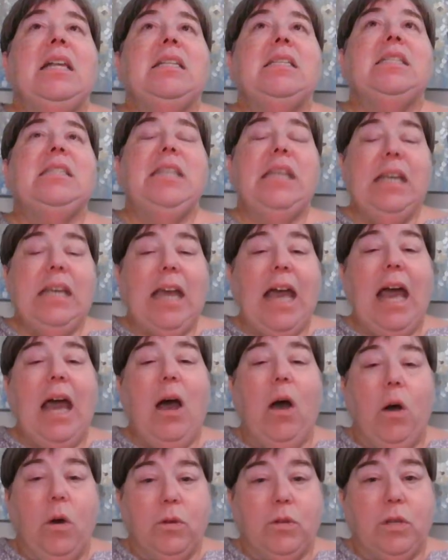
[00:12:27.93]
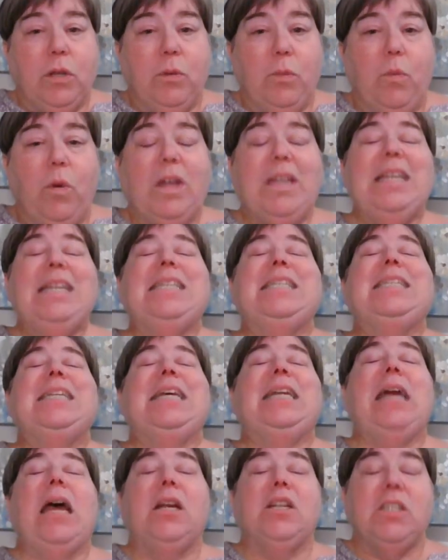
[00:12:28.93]
seek out what is
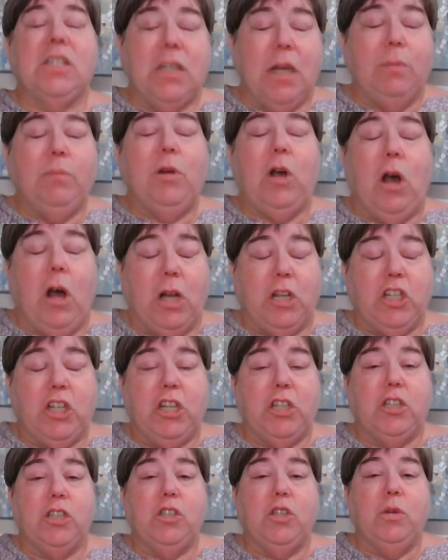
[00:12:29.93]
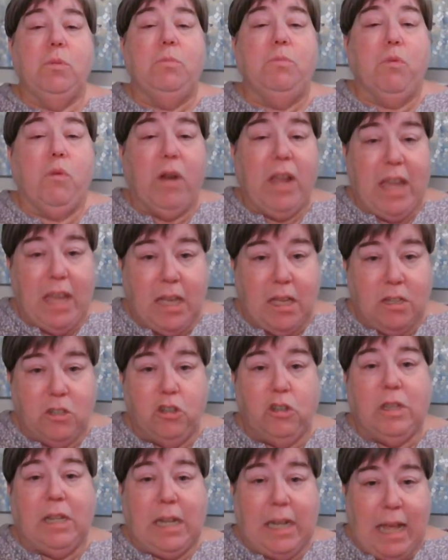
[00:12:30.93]
in our subconscious to bring
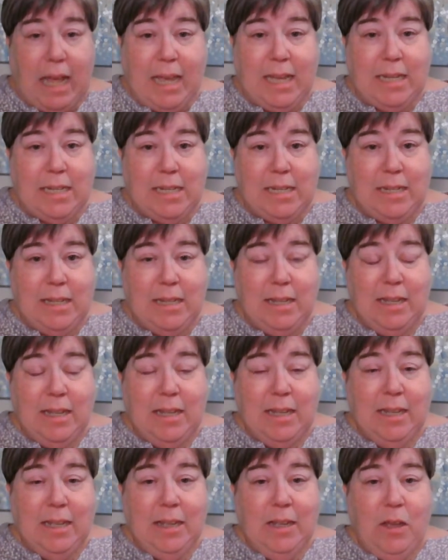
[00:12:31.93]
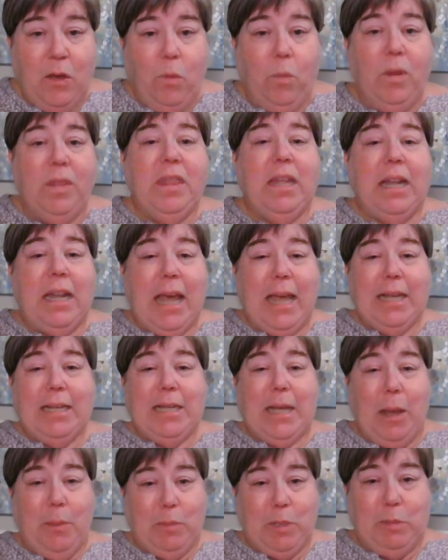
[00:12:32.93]
to the light when the light
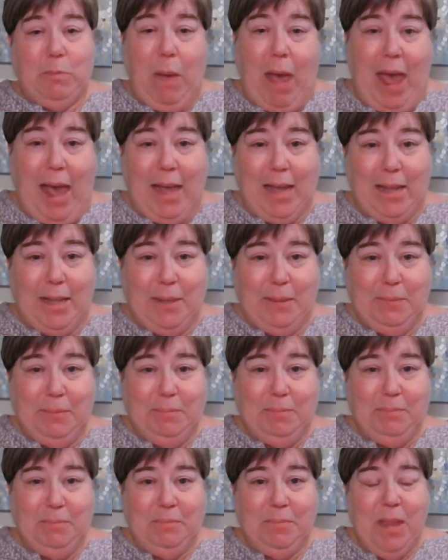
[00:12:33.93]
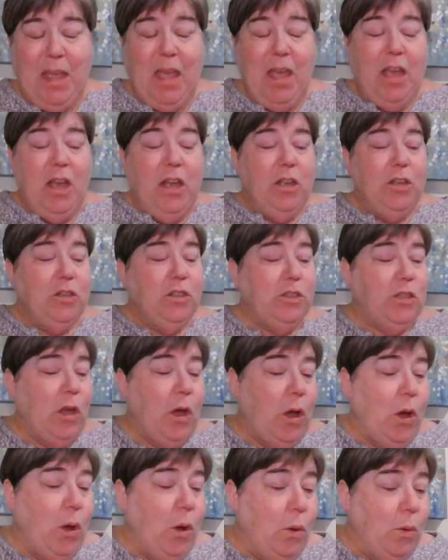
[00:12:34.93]
comes back.
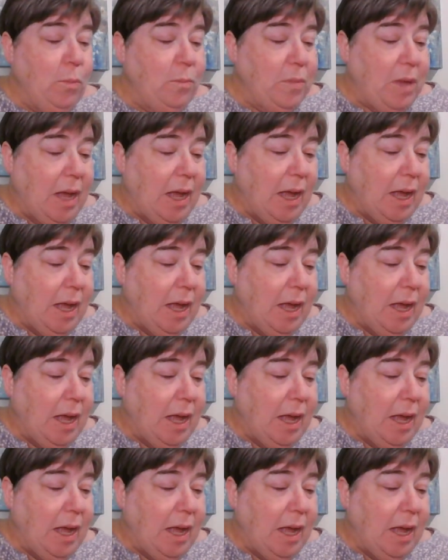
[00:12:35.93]
So,